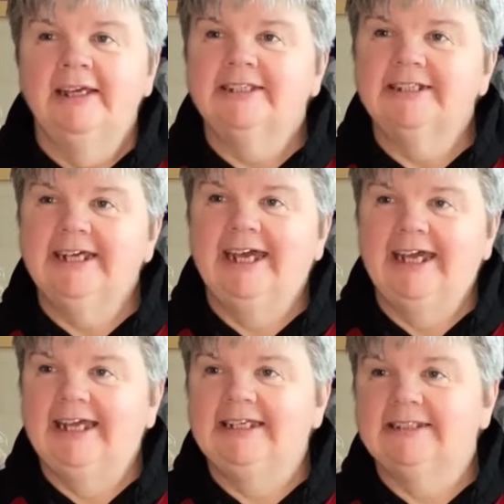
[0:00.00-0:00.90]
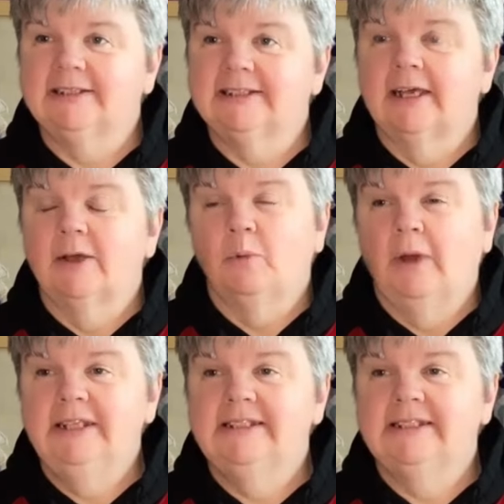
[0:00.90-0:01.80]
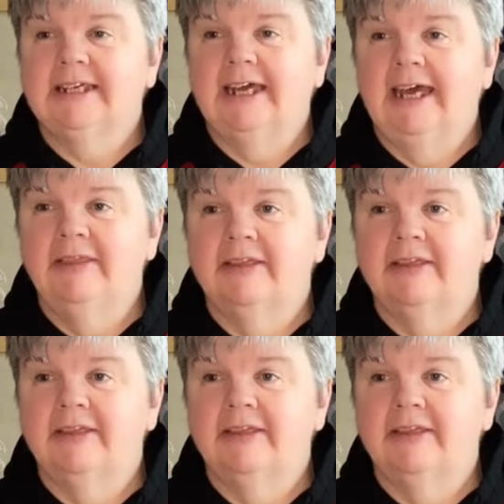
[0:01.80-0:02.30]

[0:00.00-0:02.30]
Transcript: Today is Wednesday